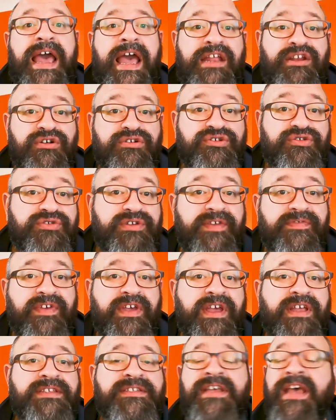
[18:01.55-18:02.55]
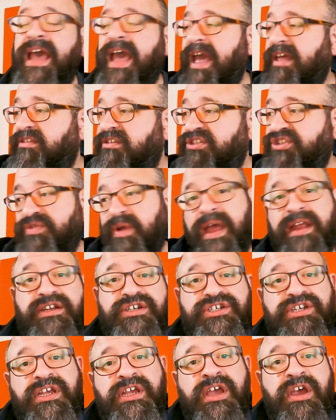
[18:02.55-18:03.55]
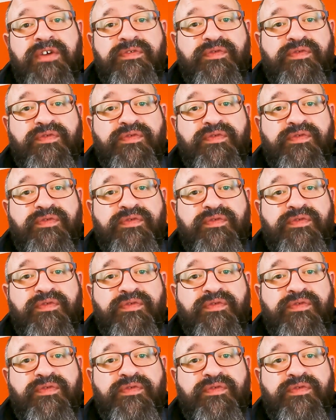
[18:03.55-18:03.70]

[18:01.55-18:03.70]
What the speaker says: and your certificates, and the strategy